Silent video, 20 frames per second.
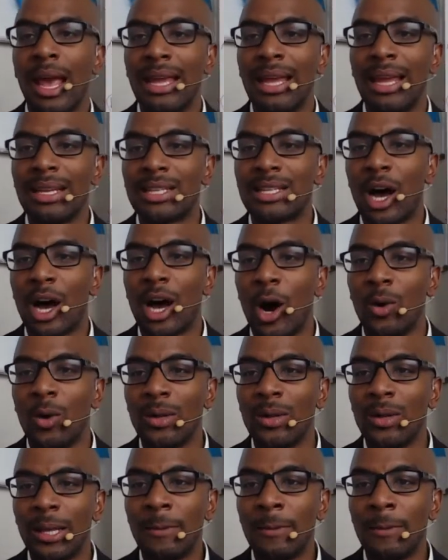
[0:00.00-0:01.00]
and it's
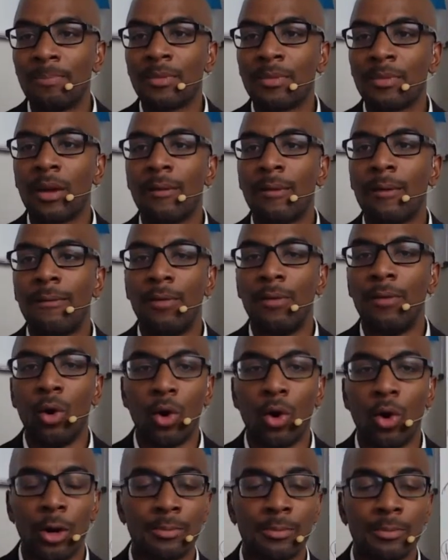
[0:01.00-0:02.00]
only
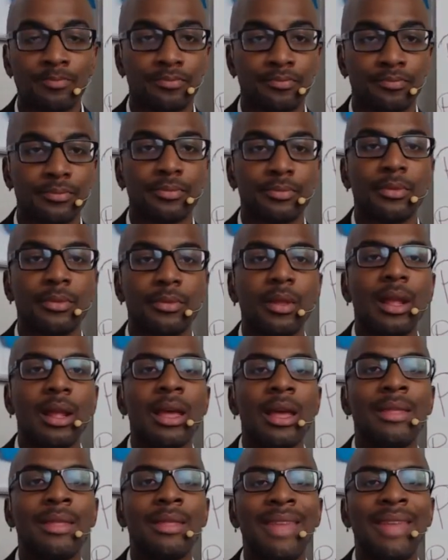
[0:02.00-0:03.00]
for
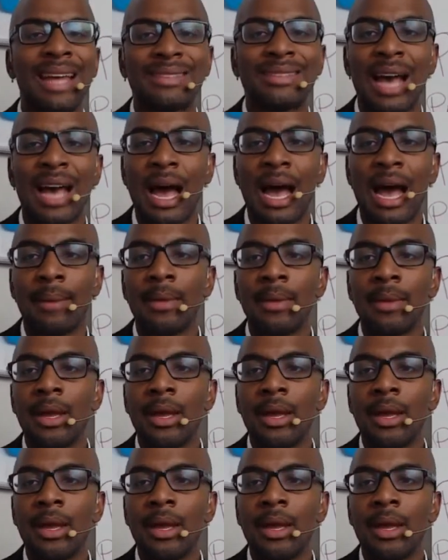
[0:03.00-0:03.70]
that time.